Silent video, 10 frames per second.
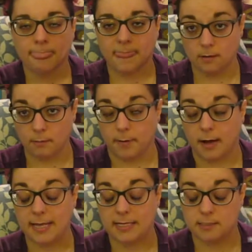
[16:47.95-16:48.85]
in your
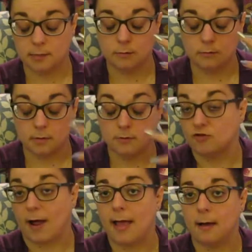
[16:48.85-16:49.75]
body to, you know,
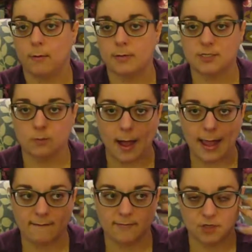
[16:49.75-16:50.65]
dry up, which is why I
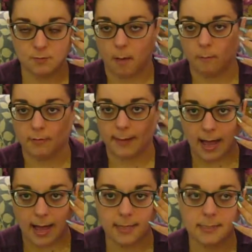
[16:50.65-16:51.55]
have such a problem with my
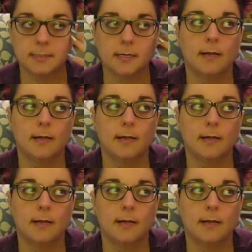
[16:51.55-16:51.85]
eyes.